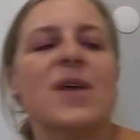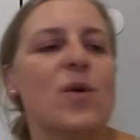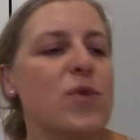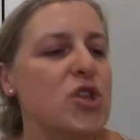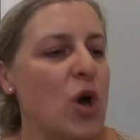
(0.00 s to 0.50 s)

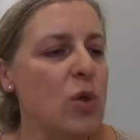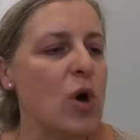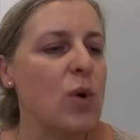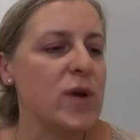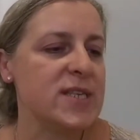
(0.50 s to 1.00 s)
we
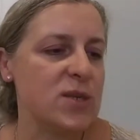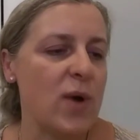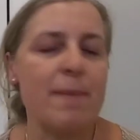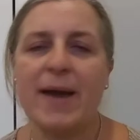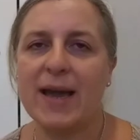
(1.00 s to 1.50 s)
don't always
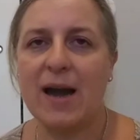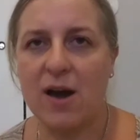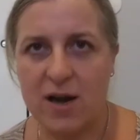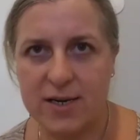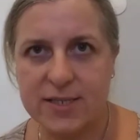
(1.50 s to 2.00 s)
do Abeka
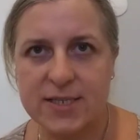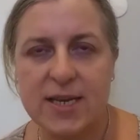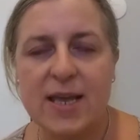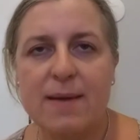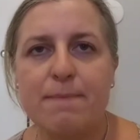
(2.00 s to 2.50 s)
art,
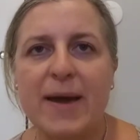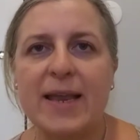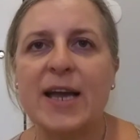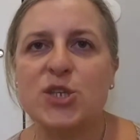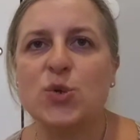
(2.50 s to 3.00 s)

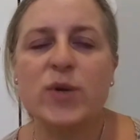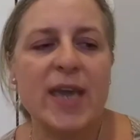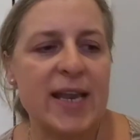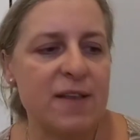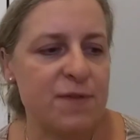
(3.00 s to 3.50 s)
but I do
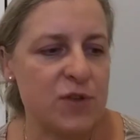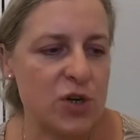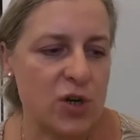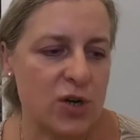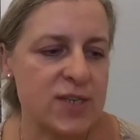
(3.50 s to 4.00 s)
get it for the
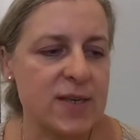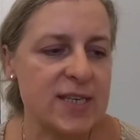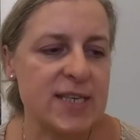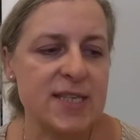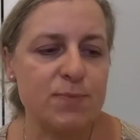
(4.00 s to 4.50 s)
girls
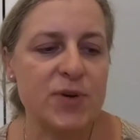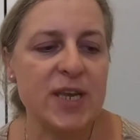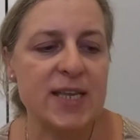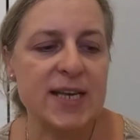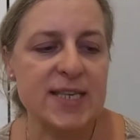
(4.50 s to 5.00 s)
because it's pretty
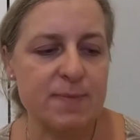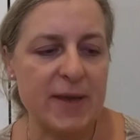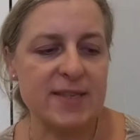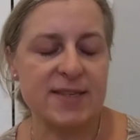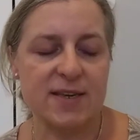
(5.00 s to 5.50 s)

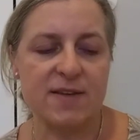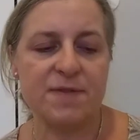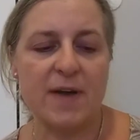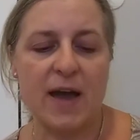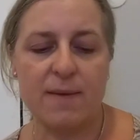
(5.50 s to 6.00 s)

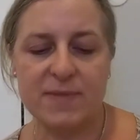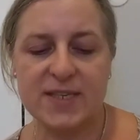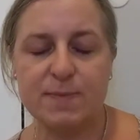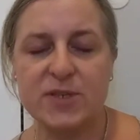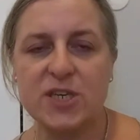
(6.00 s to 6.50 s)
inexpensive.
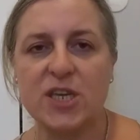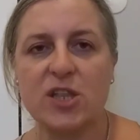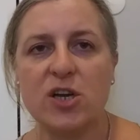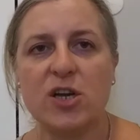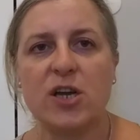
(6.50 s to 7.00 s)
This
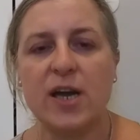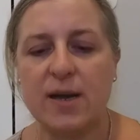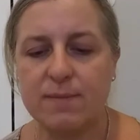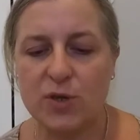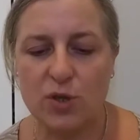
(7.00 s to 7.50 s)
particular
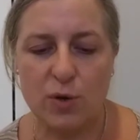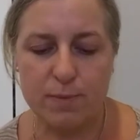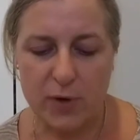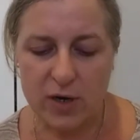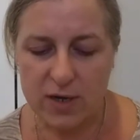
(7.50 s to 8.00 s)

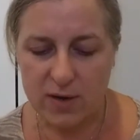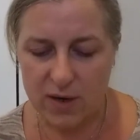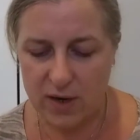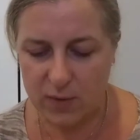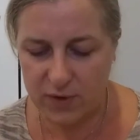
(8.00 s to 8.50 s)
book
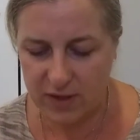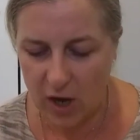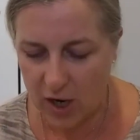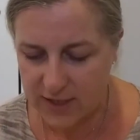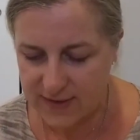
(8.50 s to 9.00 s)
with
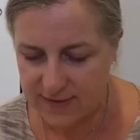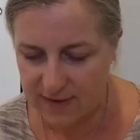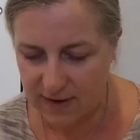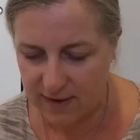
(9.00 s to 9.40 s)
arts.